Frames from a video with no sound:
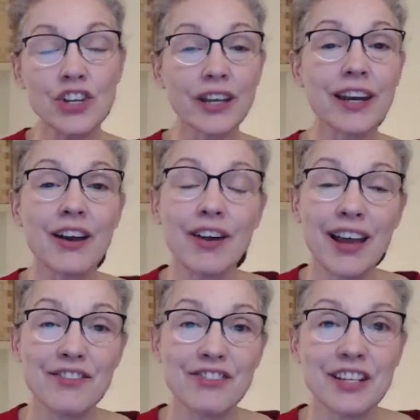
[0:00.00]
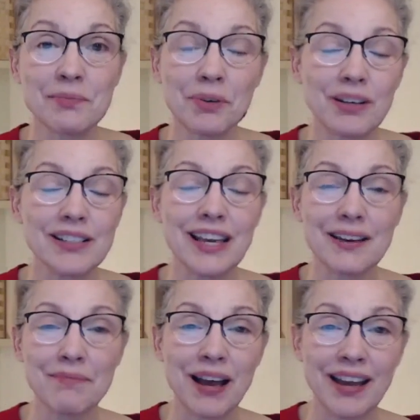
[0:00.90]
check it out on Facebook. It's
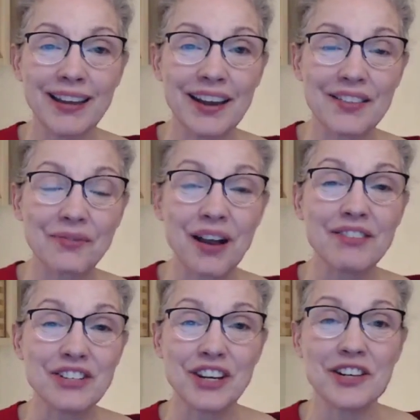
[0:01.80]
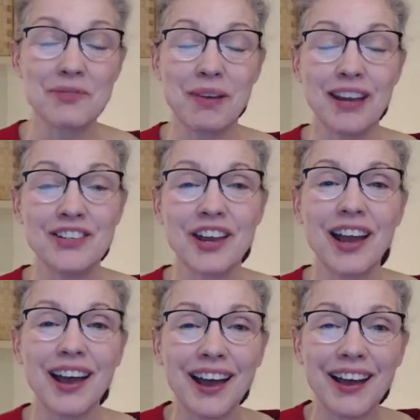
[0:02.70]
on my uh, Thrive and Change page.
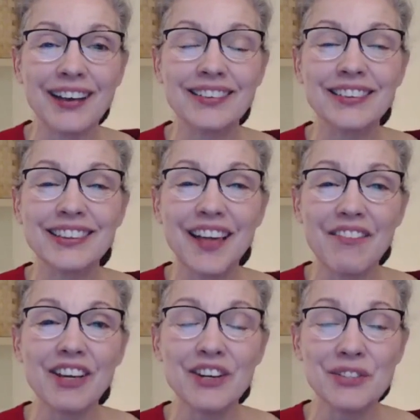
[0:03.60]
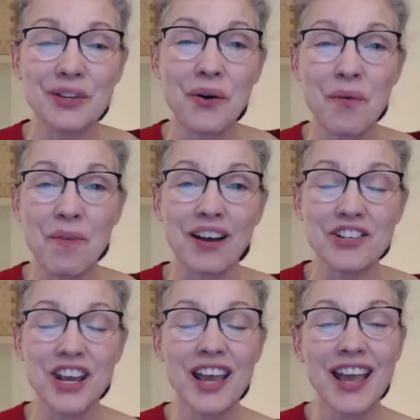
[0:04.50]
I love it so
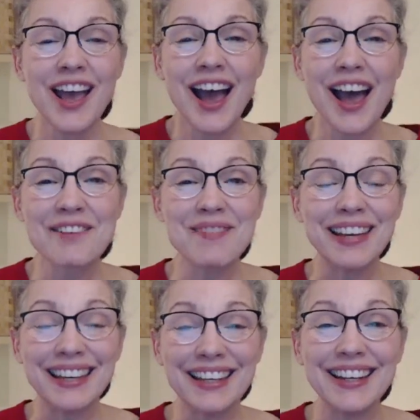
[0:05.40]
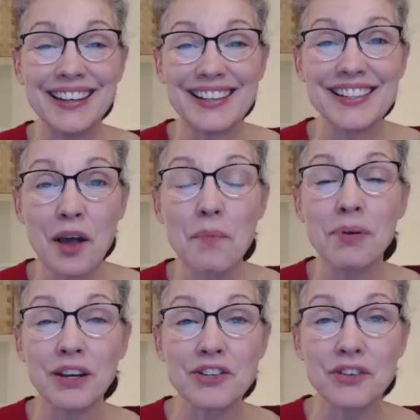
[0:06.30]
much. Um, it is a
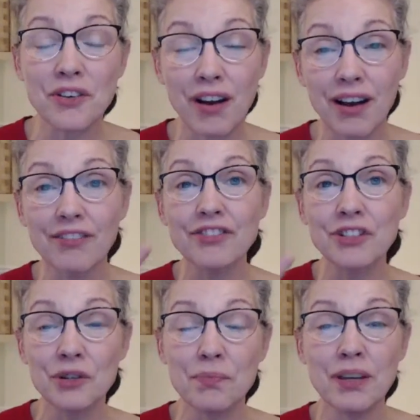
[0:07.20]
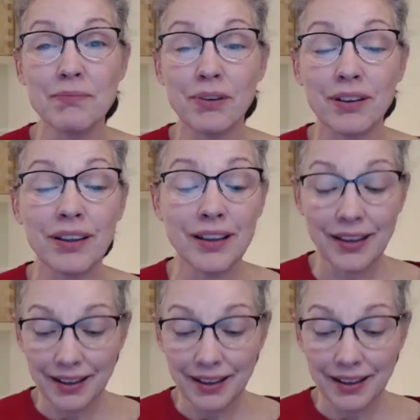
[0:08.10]
picture of two people